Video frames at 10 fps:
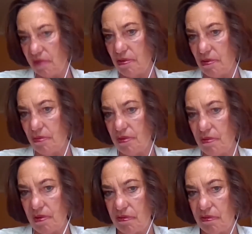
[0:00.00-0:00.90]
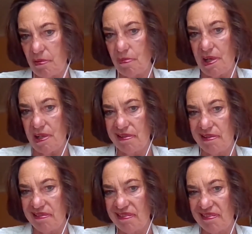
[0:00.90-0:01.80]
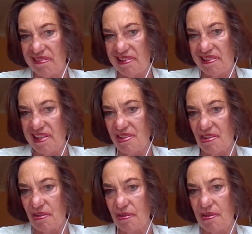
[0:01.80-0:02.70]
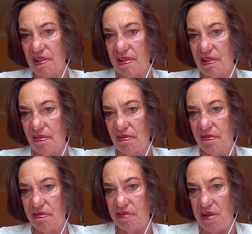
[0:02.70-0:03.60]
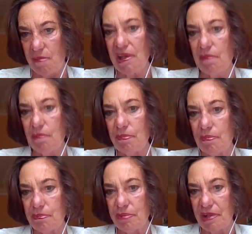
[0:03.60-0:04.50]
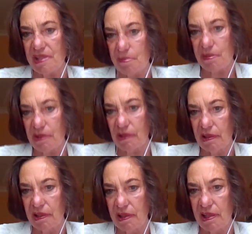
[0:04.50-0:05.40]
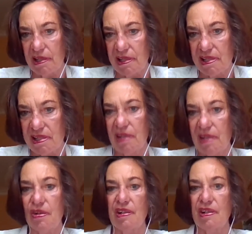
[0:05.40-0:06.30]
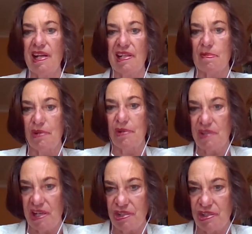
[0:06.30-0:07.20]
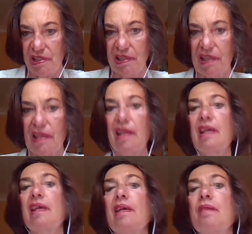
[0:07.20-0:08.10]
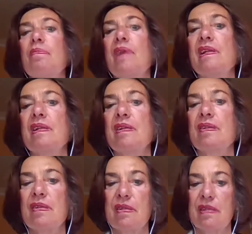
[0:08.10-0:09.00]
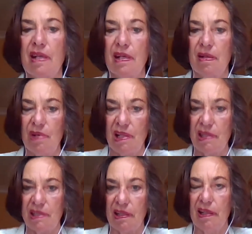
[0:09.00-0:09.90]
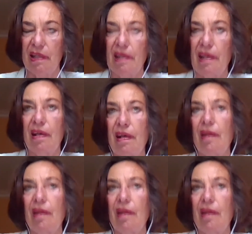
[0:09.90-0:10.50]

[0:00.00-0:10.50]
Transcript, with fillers: if you might say so, it's a feminine principle. It's not exploitation, but sustainability.